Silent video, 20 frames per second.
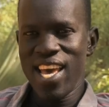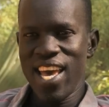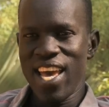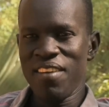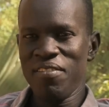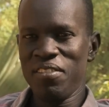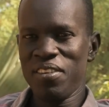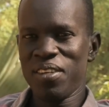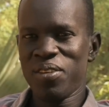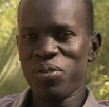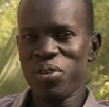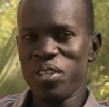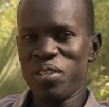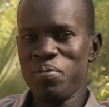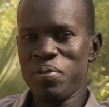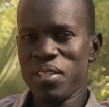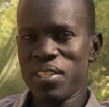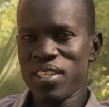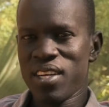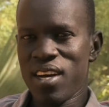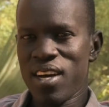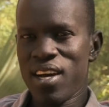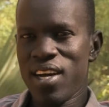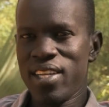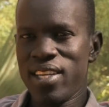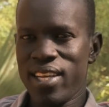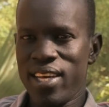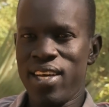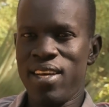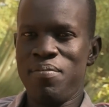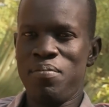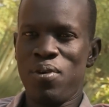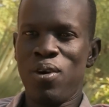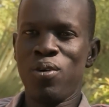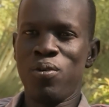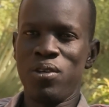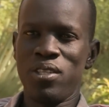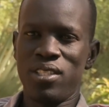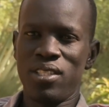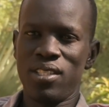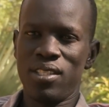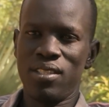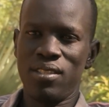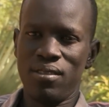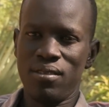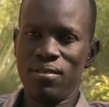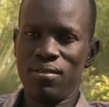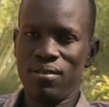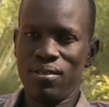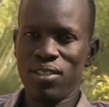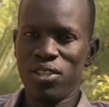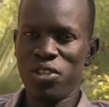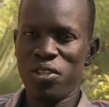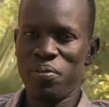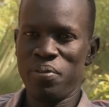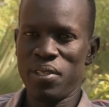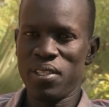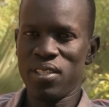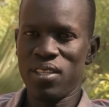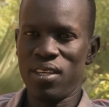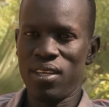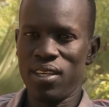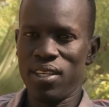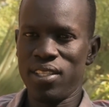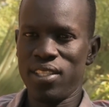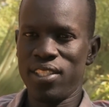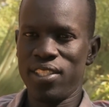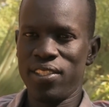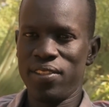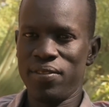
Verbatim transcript: Every Christmas card, I'm always on Christmas card,